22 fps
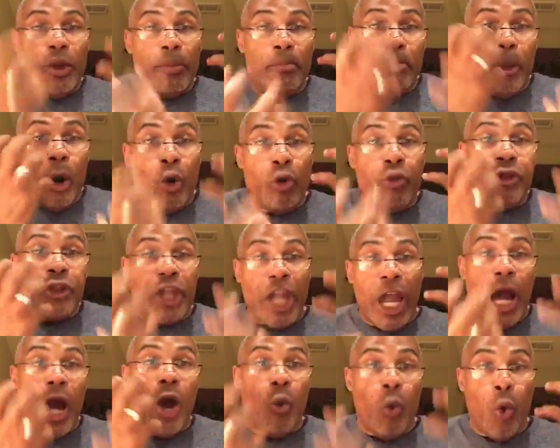both of
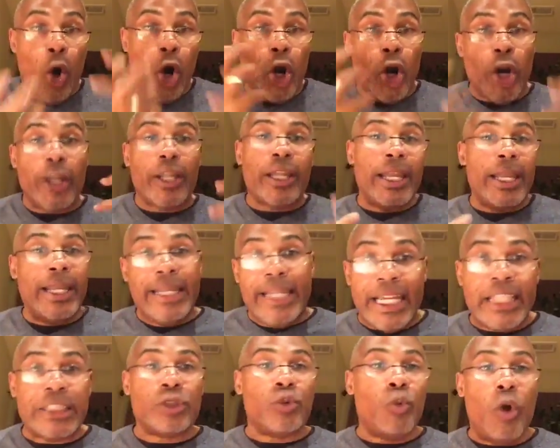y'all work
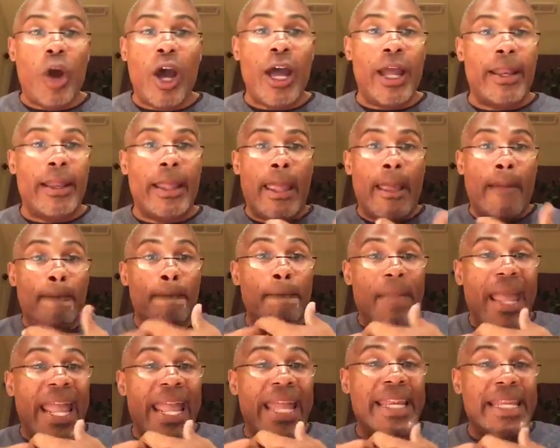guess what?
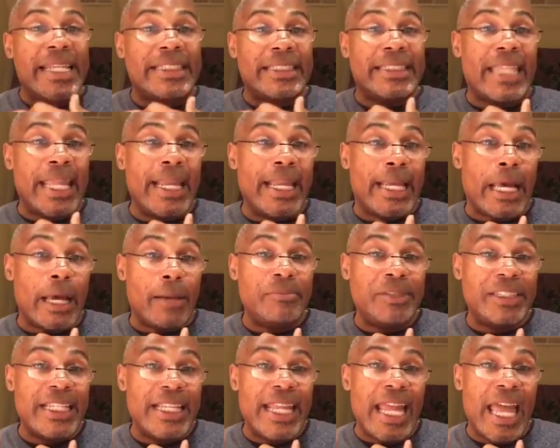Man, this thing
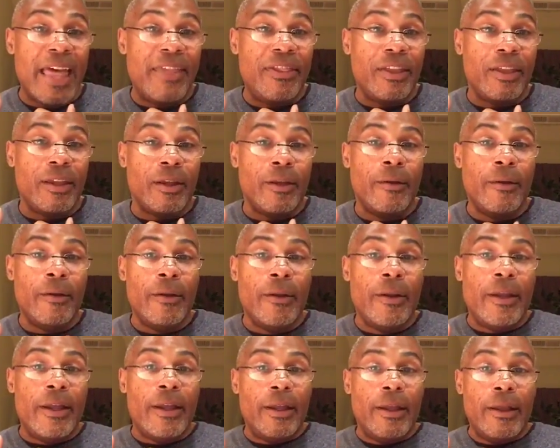comes together.
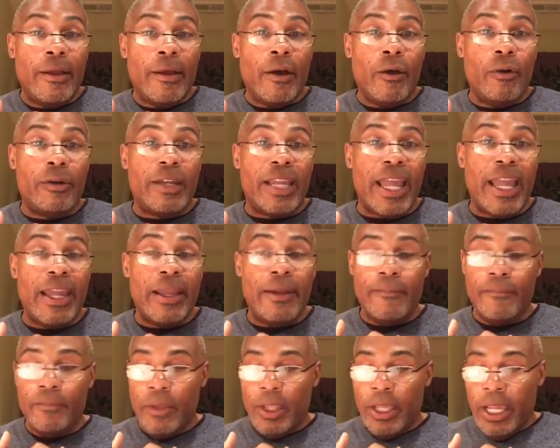Okay?
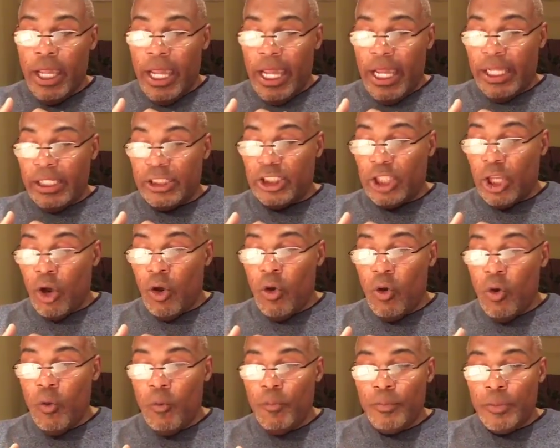And
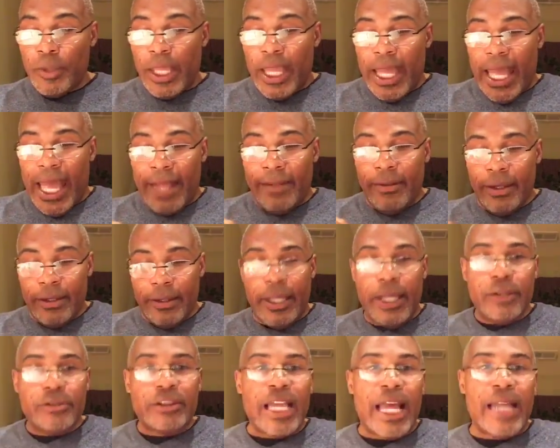so
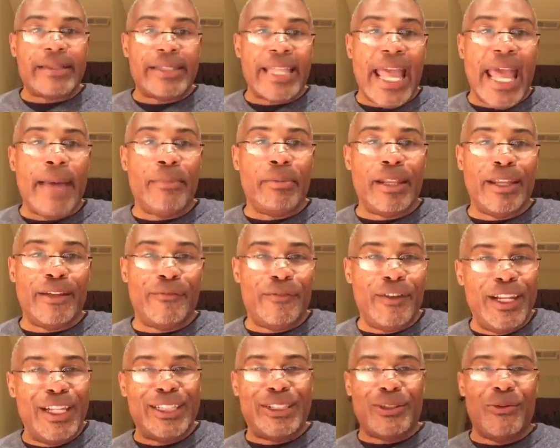here's our tablet
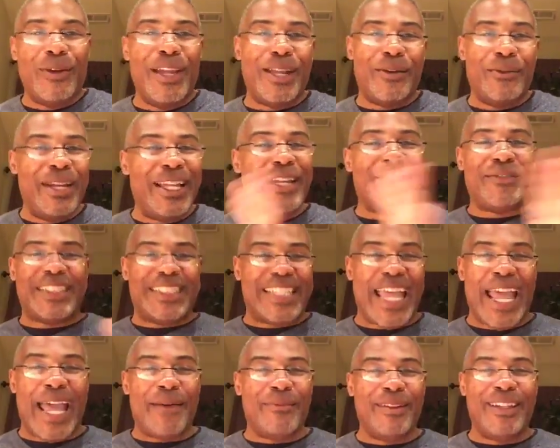for this week. We give a
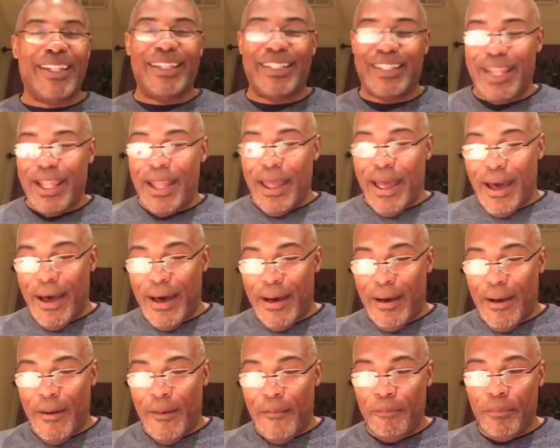tablet,
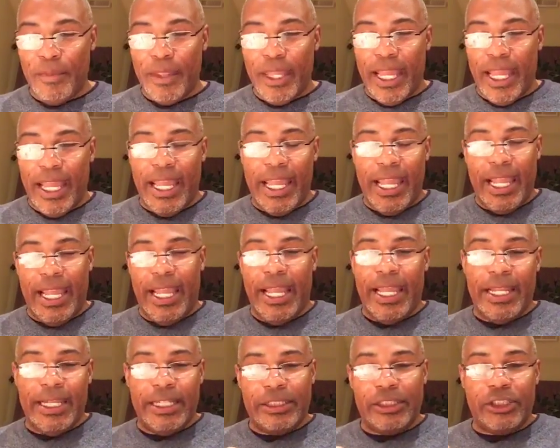and
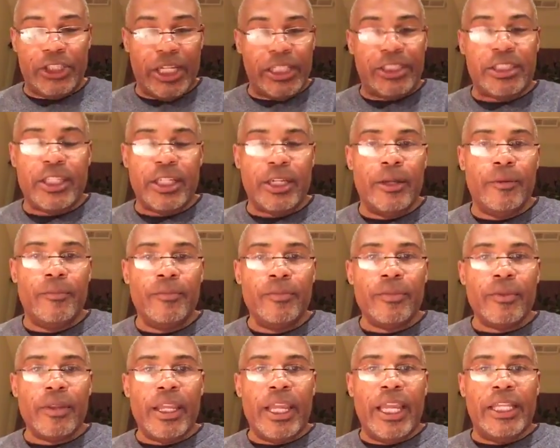it's just
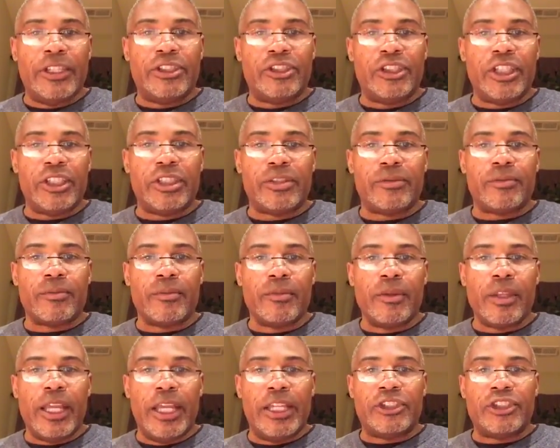
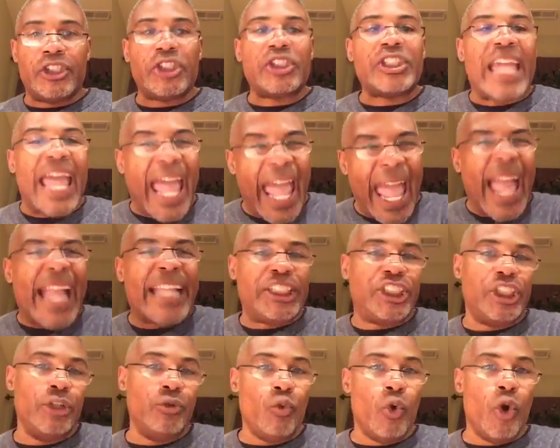an
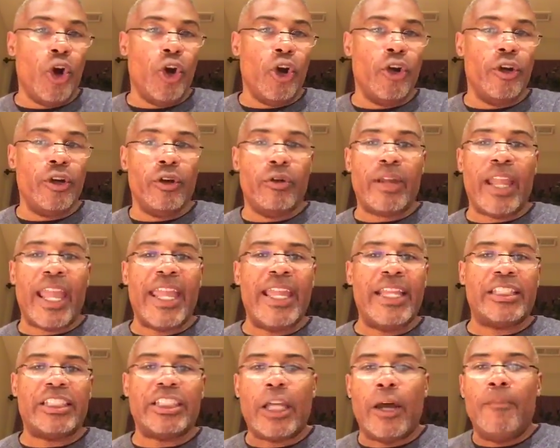action word. Okay?
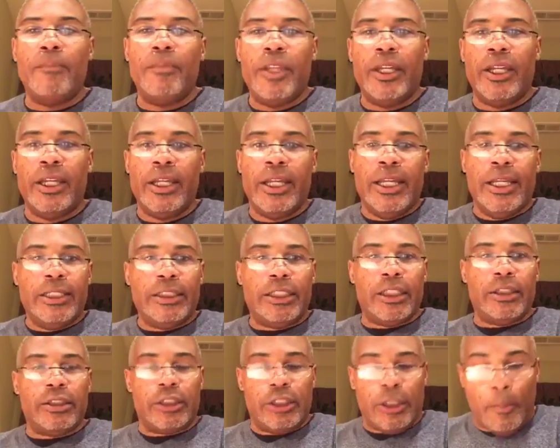It's something
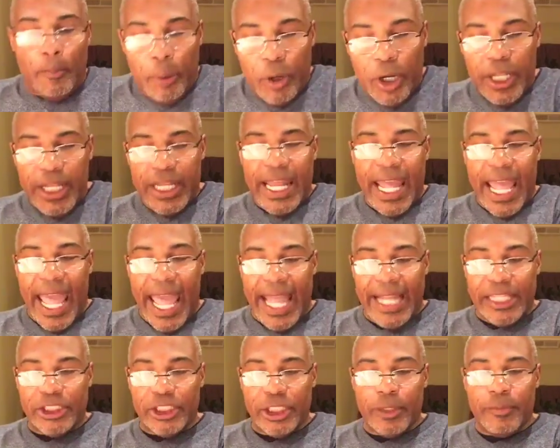to put into
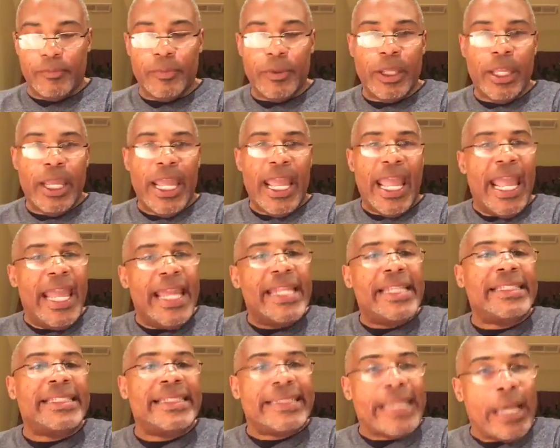action. And
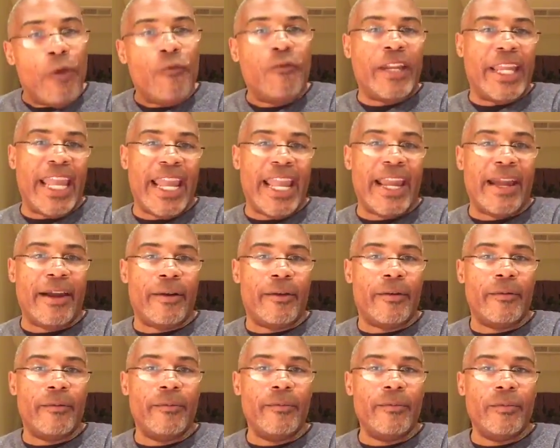it's self-care.
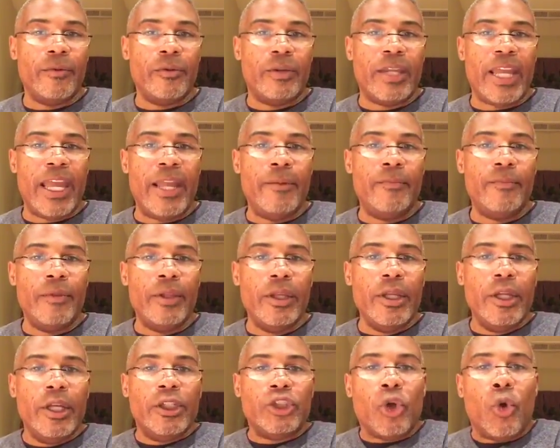Okay?
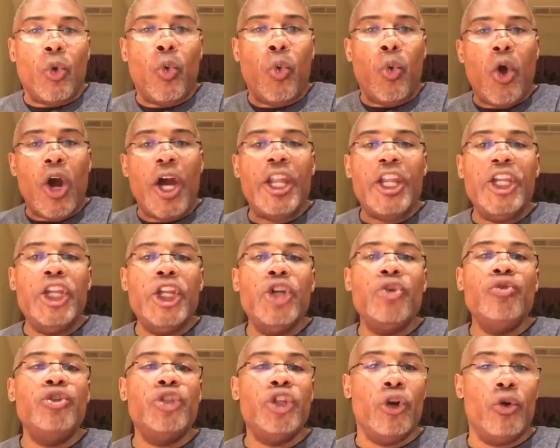So what are
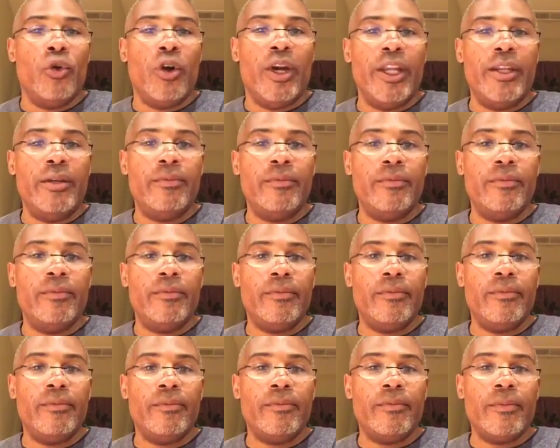you doing
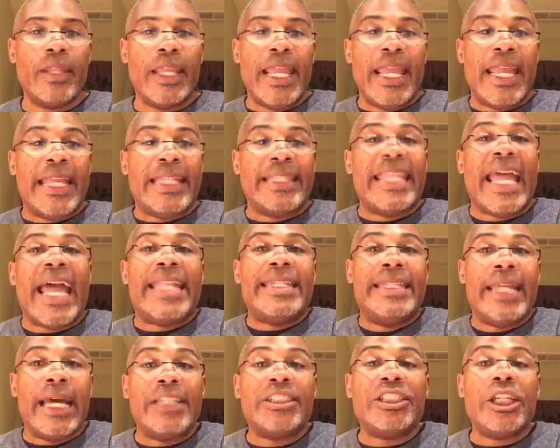that
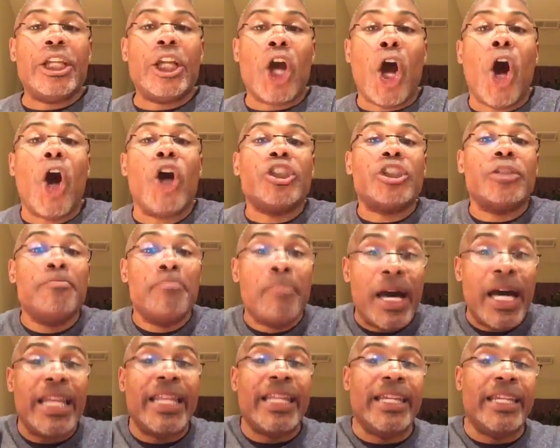doesn't cost
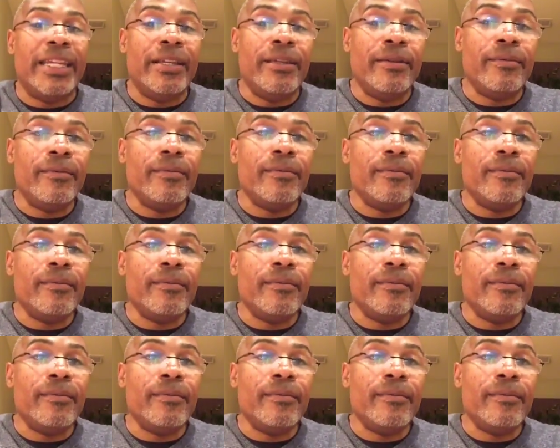money